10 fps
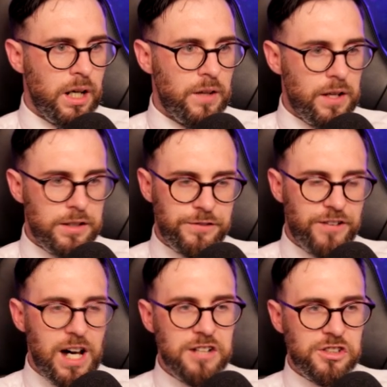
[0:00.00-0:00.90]
And then as
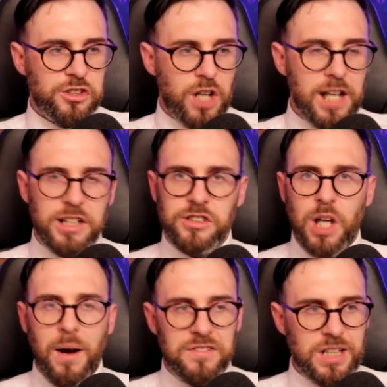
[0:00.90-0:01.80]
far as the strikers
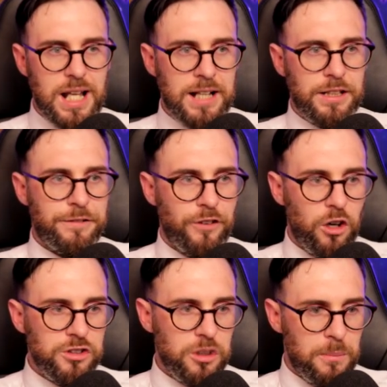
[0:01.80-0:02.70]
go, I've selected
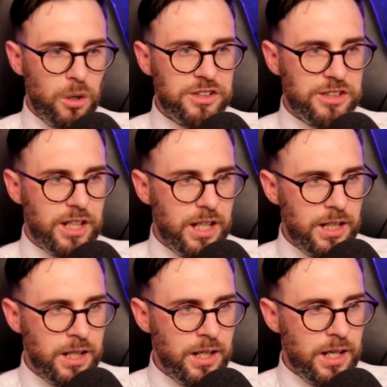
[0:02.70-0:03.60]
four. So Moise
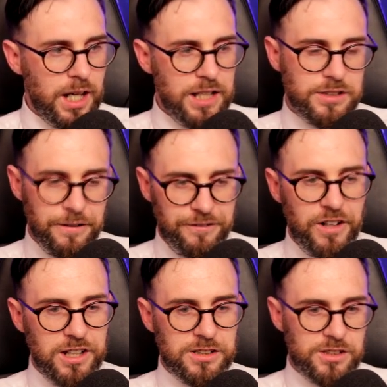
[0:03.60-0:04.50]
Kean is the
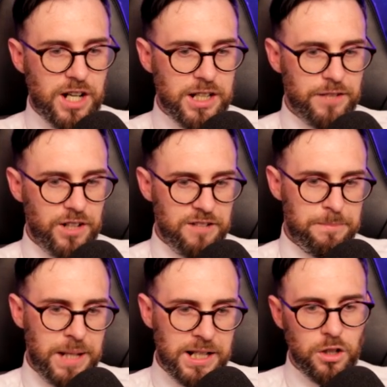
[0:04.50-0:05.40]
first striker that
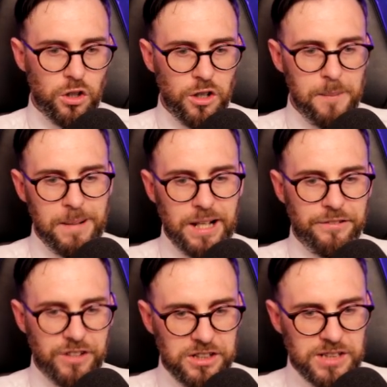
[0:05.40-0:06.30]
I've picked. Current ability
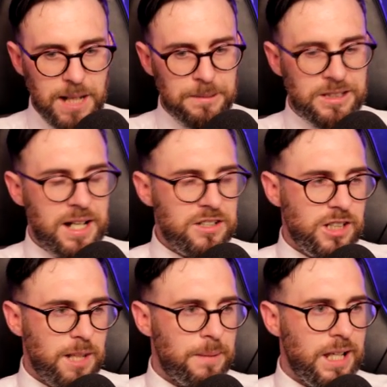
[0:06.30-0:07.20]
3-star,
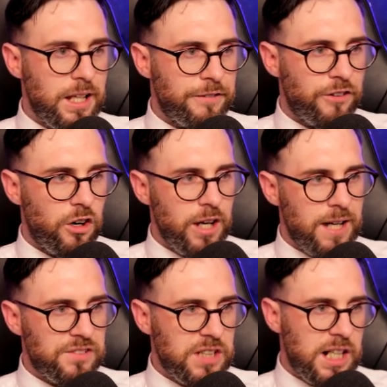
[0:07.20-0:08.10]
potential ability
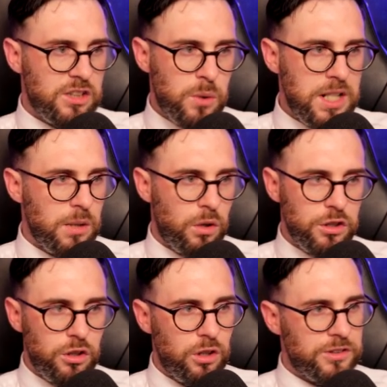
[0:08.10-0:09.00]
4.5-star,
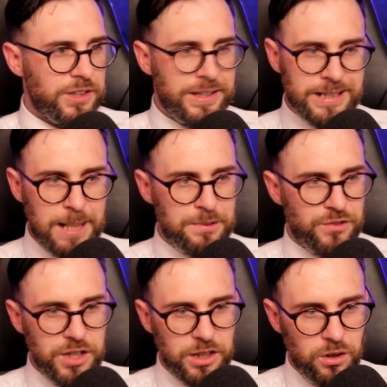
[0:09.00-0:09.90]
21-year-old, 6 caps,
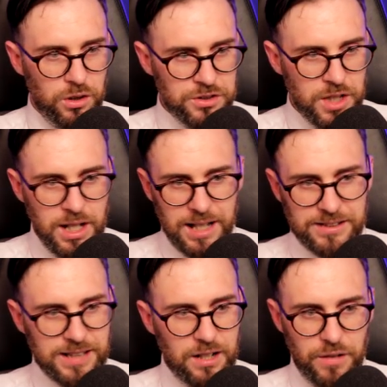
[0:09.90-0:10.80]
3 goals.
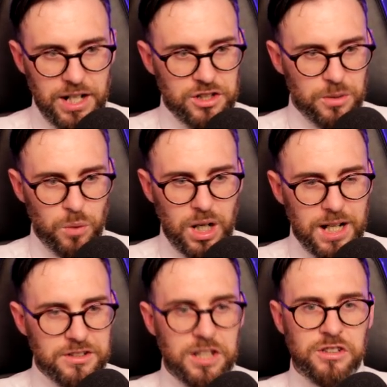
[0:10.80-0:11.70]

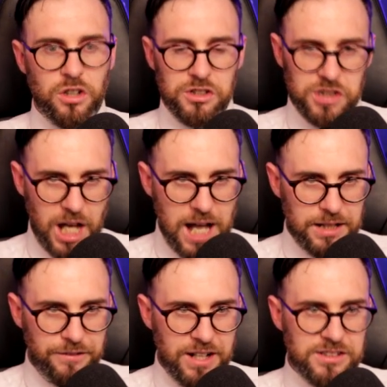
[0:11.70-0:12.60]
Acceleration-wise, he's going to scare
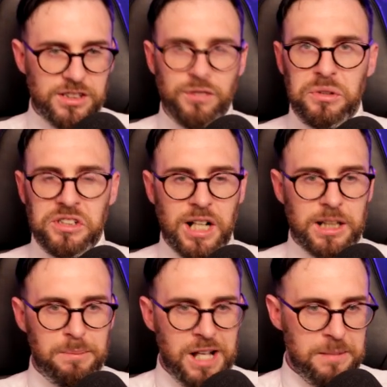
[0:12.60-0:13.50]
defences if we
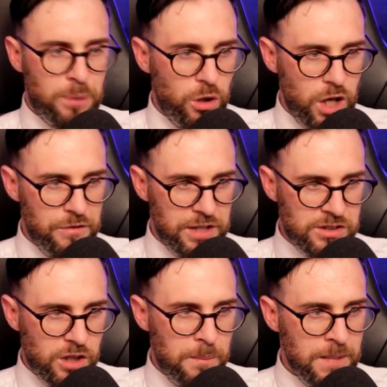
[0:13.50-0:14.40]
start to play the ball over the
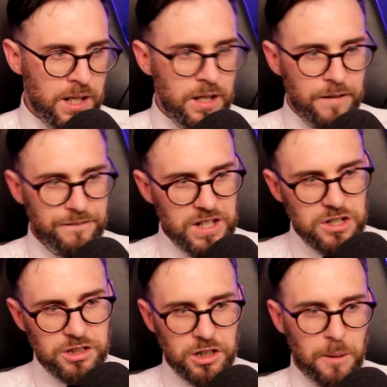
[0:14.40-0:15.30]
top.
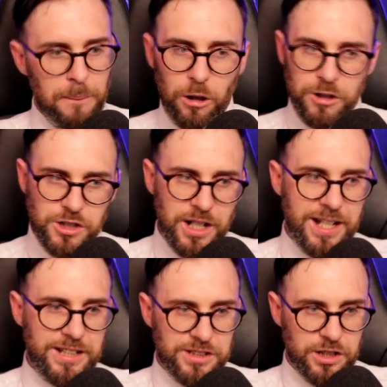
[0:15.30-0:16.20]
Finishing and composure
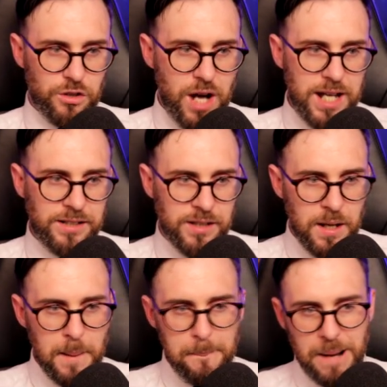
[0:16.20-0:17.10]
isn't great.
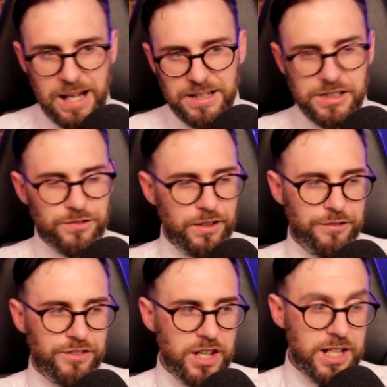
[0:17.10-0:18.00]
Balance
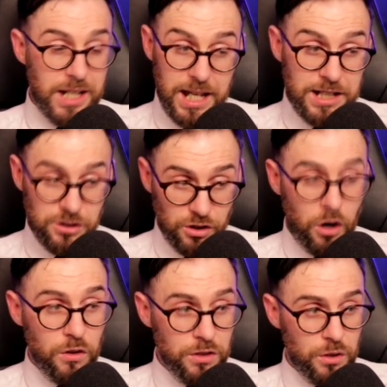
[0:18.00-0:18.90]
15 is
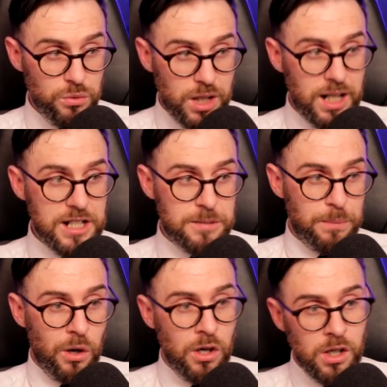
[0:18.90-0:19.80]
on the rise,
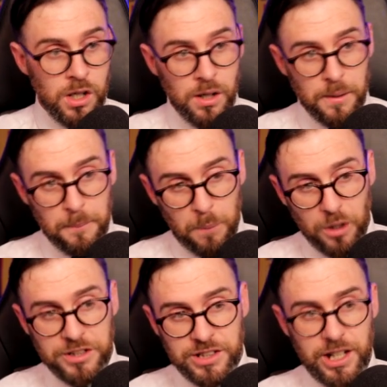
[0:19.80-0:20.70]
but
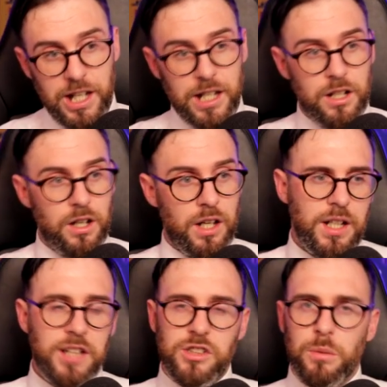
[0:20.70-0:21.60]
Moise Kean,
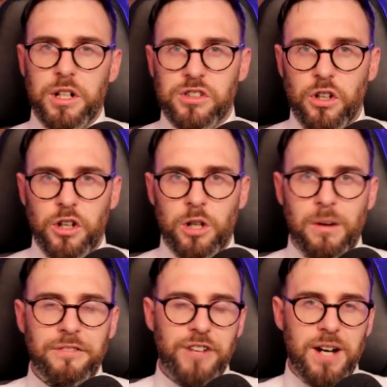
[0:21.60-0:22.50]
he's someone that's going to come
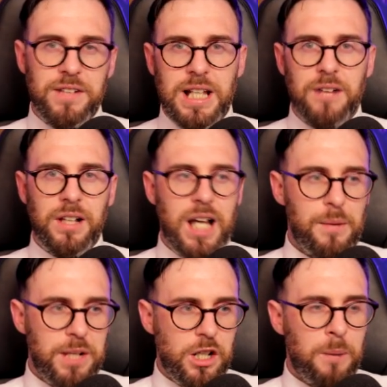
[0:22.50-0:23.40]
on further down the
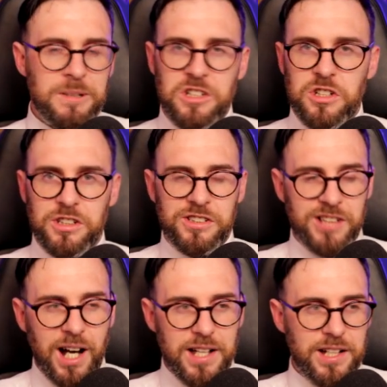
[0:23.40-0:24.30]
line when the opposition is
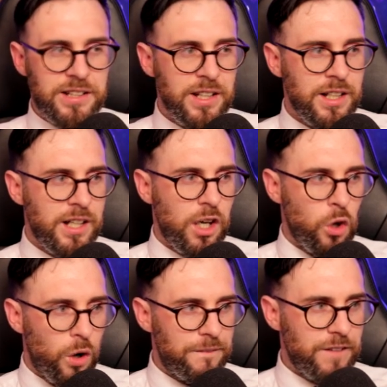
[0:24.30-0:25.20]
tired
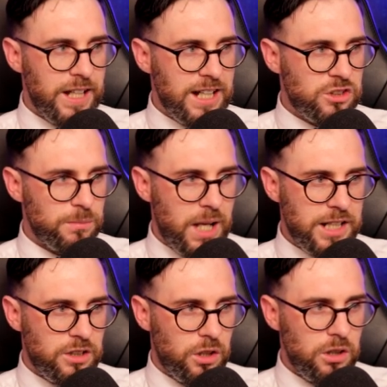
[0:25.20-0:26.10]
and hopefully get some
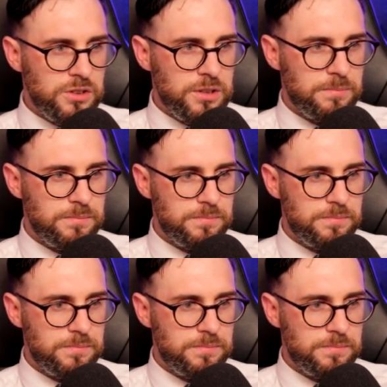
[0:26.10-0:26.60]
late goals.